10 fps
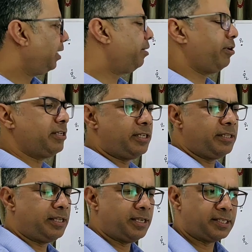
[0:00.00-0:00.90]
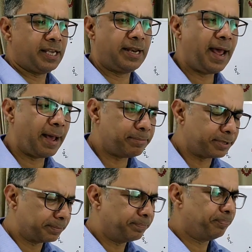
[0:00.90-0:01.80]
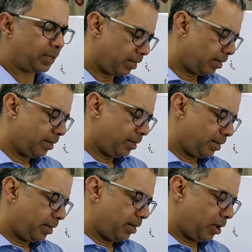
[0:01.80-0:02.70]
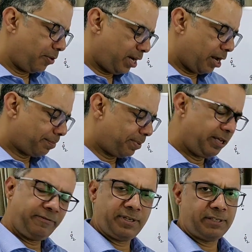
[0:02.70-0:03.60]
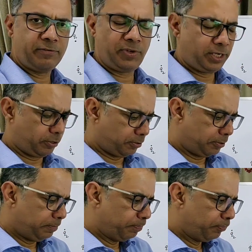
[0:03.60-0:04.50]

interesting things can happen. Now, in our previous video,